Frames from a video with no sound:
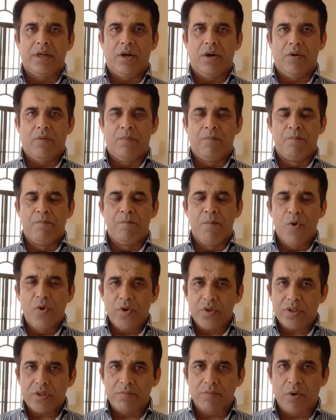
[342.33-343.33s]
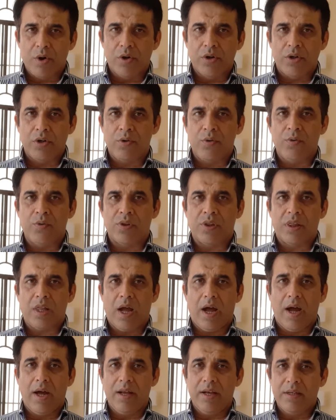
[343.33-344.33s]
most modules
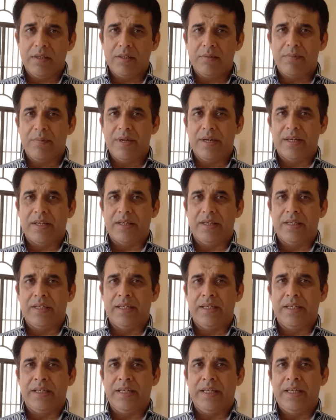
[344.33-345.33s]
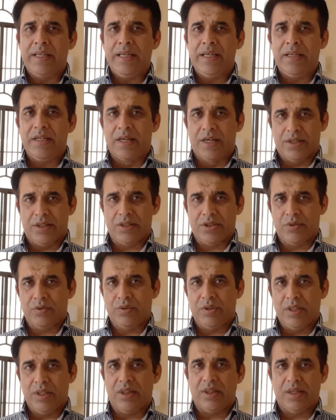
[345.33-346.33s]
ultimately lead us to
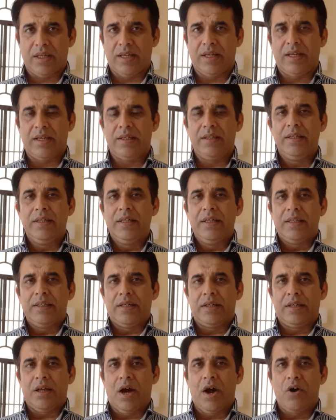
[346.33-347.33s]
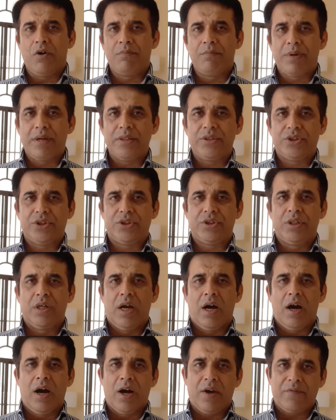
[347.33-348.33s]
this thing, that how much
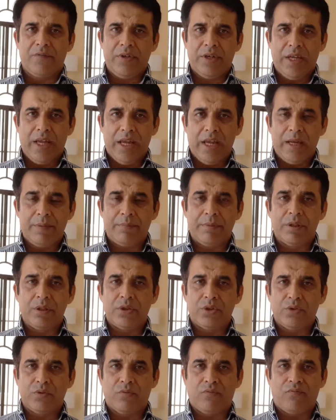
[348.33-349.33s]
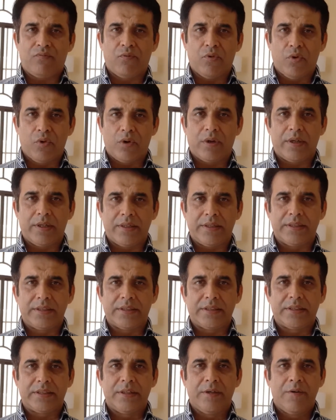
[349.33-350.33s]
are we able to
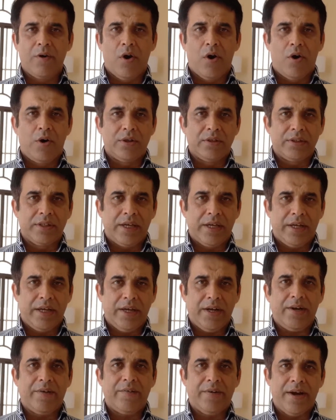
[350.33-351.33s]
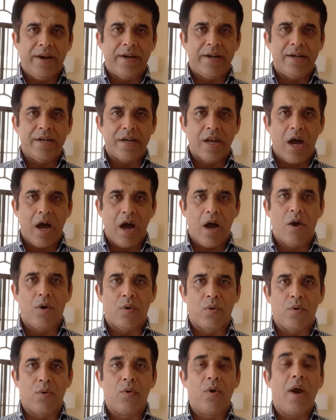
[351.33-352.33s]
focus on the here and
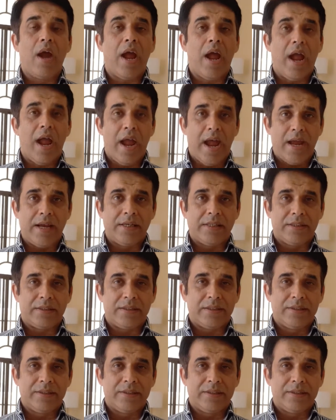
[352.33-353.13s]
now, and